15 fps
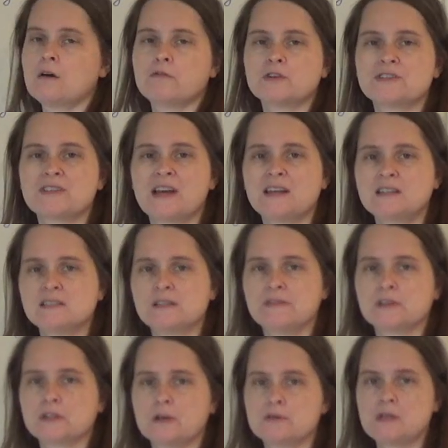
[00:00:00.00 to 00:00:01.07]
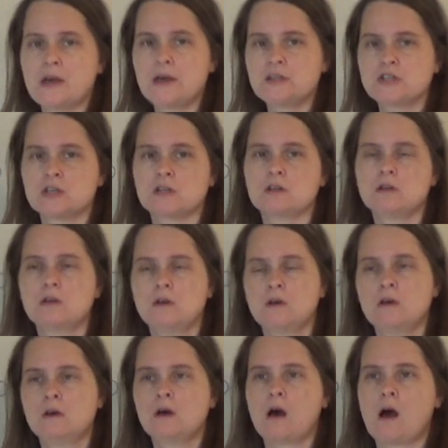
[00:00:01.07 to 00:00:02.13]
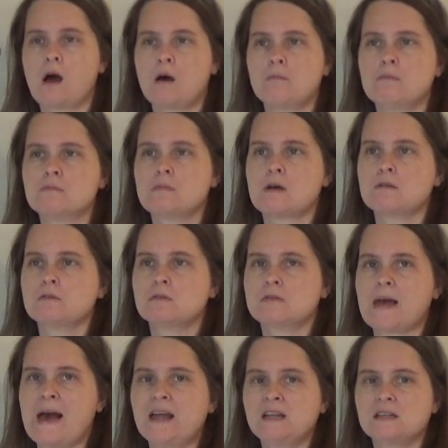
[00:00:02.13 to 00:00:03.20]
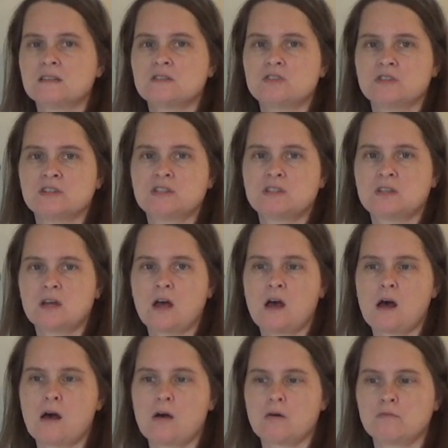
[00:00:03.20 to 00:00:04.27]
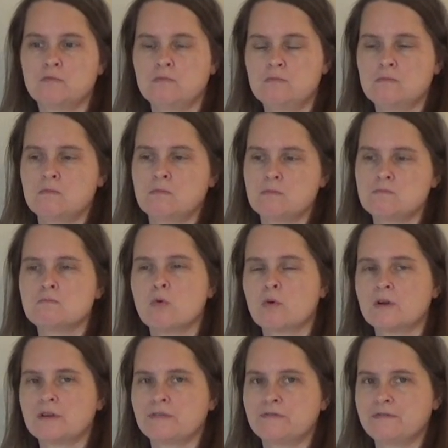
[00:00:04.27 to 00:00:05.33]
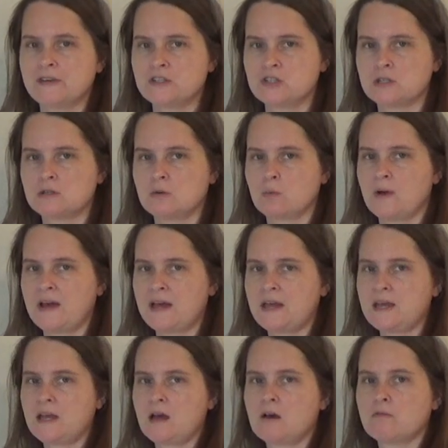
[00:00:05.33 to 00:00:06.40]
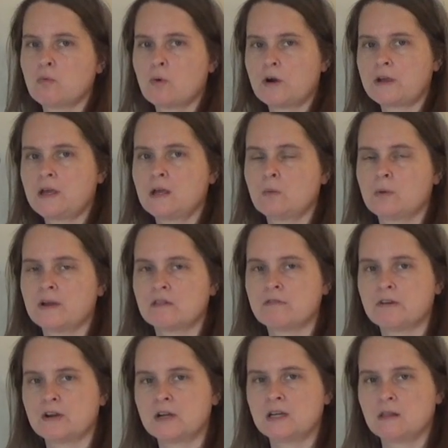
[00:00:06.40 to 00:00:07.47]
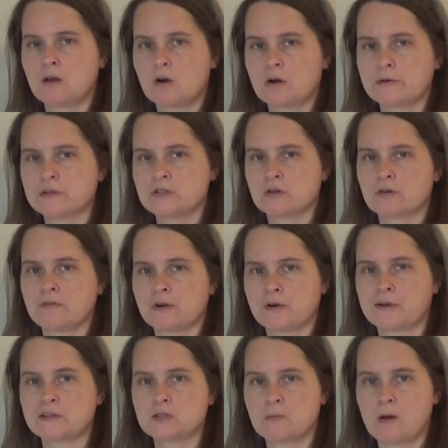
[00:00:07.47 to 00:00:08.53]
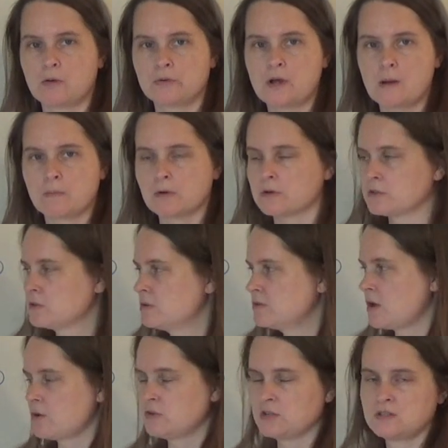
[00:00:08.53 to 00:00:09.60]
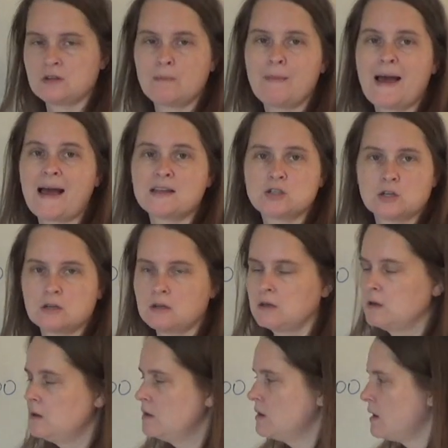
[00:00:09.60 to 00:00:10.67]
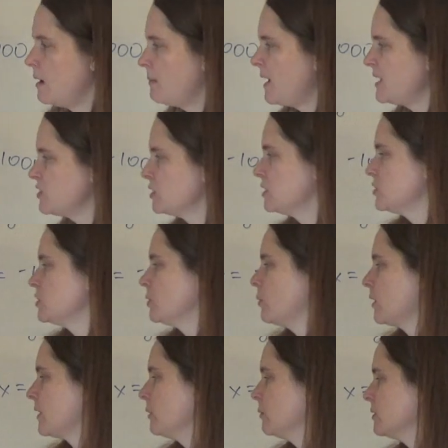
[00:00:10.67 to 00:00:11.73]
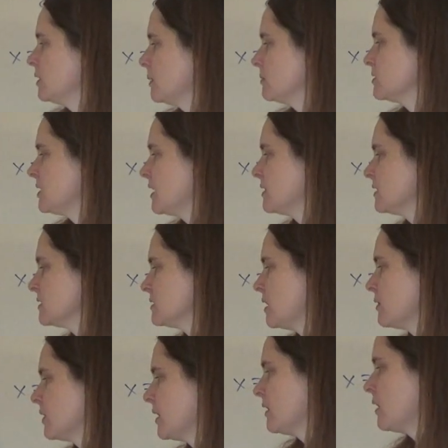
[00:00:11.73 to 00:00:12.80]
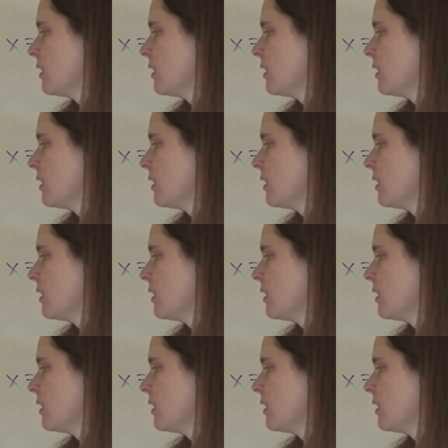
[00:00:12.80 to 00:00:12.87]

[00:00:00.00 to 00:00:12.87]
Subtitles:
For scientific notation, that is just a more efficient way of working with very large or very small numbers. So just imagine that you're working with numbers like this all day